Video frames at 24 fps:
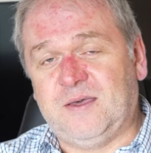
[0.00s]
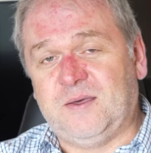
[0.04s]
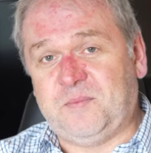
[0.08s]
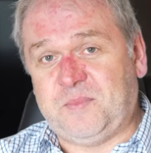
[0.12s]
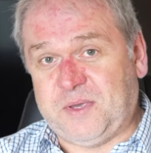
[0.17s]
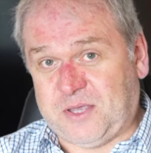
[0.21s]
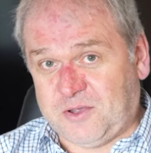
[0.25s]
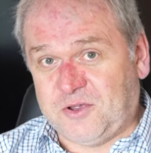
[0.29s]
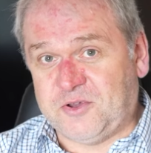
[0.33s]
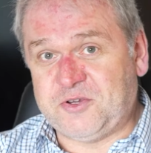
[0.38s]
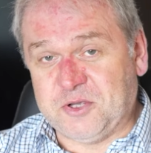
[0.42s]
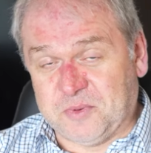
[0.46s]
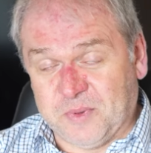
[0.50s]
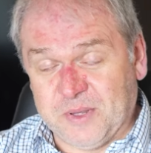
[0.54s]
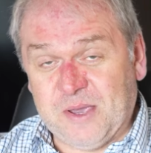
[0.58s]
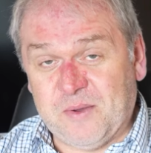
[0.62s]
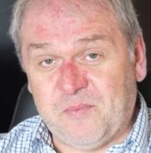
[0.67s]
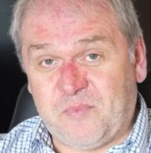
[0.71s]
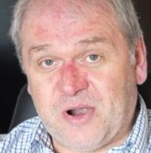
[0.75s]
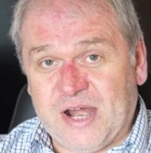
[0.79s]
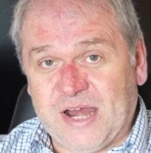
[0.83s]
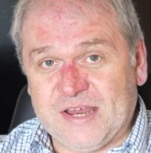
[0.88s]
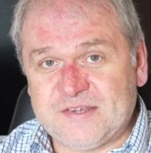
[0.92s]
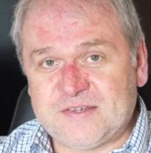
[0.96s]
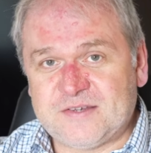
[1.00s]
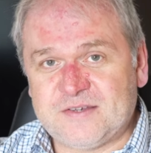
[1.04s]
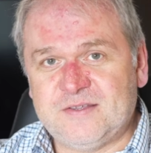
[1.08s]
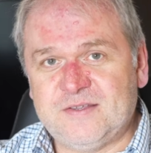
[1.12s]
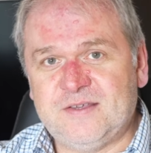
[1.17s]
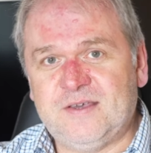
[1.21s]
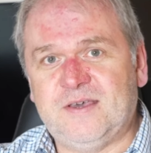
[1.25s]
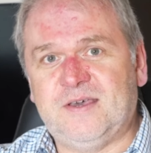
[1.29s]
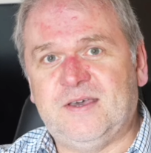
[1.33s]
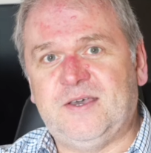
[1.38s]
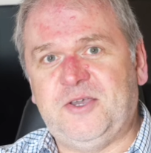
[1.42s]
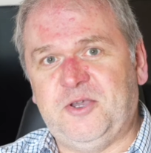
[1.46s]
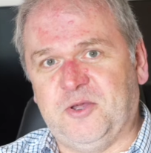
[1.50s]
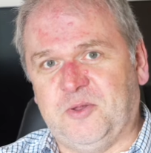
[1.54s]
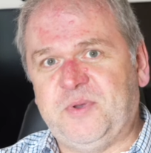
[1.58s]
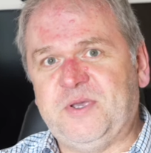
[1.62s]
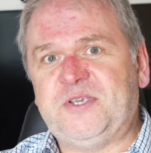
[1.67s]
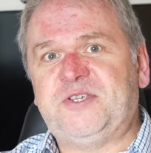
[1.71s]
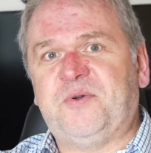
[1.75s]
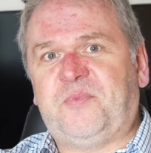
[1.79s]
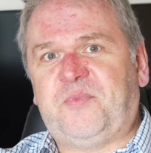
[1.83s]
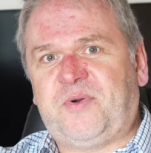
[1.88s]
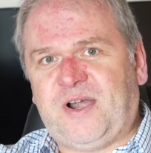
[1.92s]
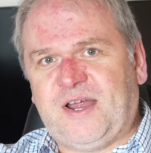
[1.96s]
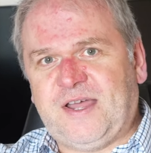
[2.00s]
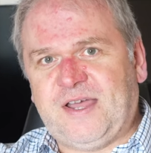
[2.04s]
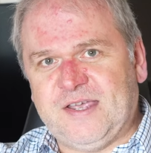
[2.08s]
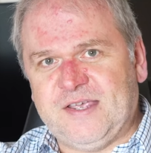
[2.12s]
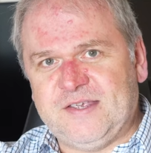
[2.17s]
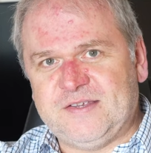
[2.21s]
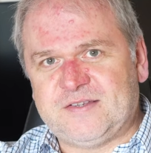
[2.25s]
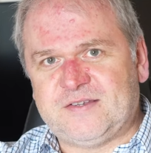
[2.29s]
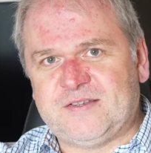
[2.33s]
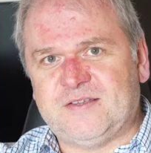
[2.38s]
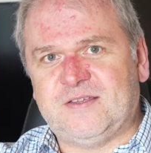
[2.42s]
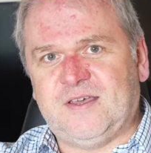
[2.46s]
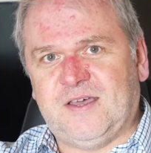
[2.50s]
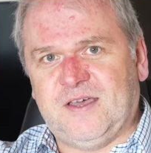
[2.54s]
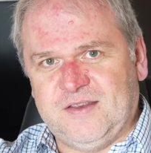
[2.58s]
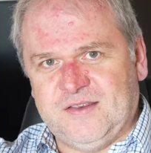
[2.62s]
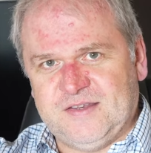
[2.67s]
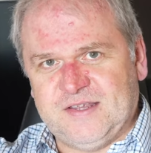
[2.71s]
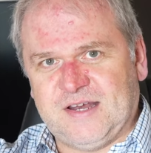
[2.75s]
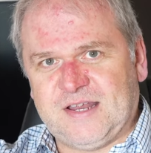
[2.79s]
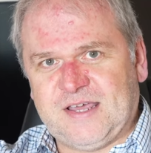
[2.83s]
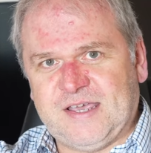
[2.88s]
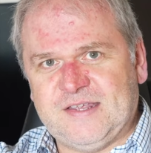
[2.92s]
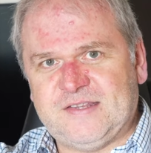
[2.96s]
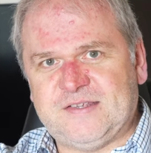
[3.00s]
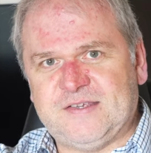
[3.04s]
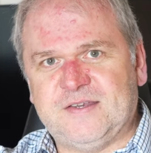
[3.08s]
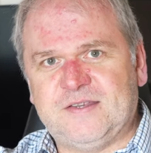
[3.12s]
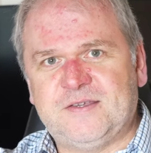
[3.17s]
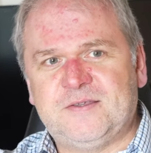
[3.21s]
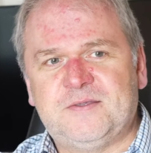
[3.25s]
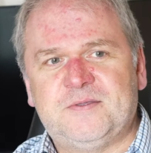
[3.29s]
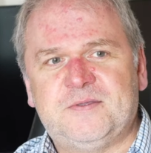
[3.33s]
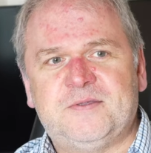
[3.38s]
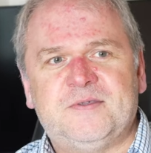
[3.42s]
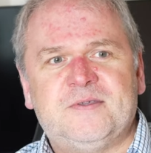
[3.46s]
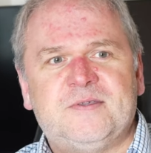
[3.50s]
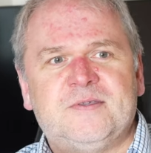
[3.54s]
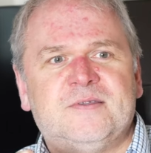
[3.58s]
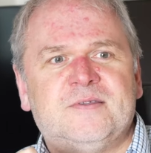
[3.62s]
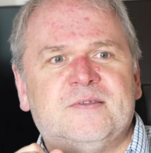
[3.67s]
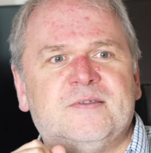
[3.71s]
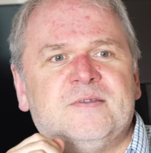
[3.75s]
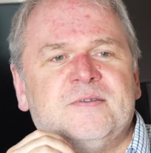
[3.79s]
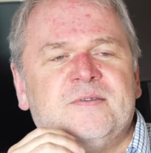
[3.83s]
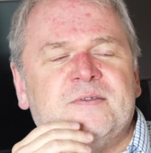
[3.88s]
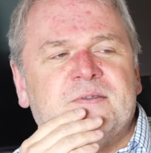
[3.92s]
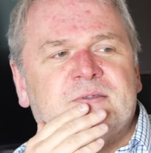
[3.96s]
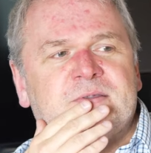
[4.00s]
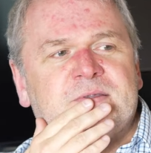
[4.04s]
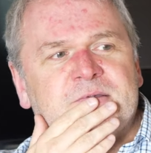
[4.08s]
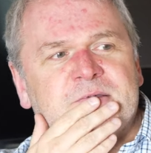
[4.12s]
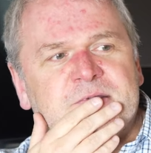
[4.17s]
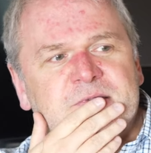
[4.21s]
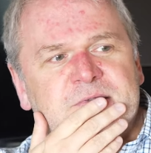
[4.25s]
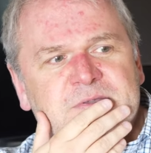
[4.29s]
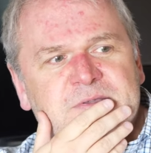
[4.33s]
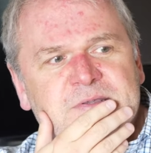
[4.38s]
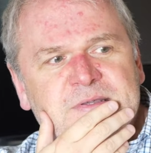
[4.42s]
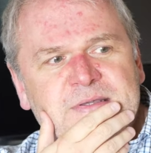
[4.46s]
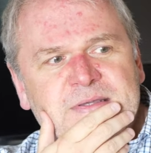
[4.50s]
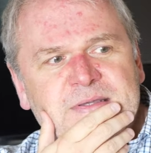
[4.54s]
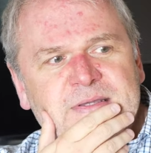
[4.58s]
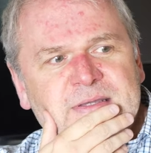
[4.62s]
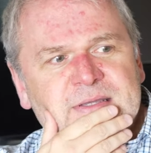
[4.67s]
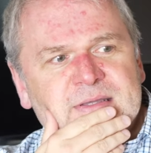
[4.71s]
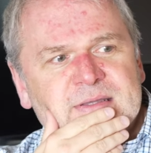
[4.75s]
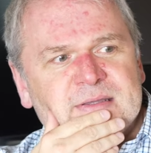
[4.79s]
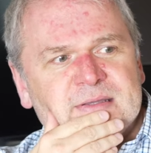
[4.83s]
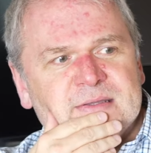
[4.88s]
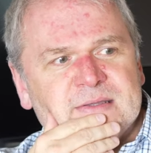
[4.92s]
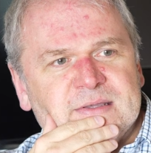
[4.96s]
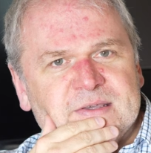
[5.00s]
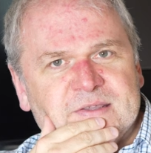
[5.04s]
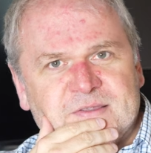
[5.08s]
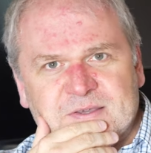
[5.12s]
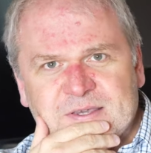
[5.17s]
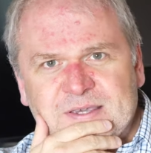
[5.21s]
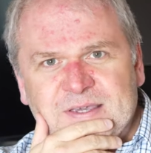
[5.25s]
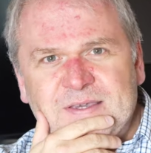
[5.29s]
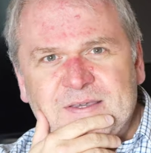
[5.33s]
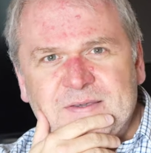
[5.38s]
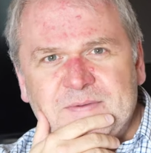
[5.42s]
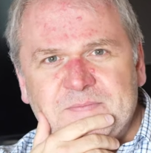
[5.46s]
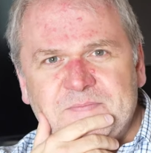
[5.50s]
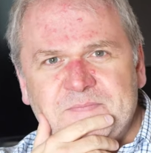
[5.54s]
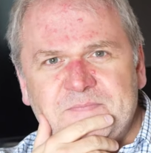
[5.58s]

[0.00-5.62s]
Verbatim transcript: because you'll be impressed. You'll be surprised and delighted. I think.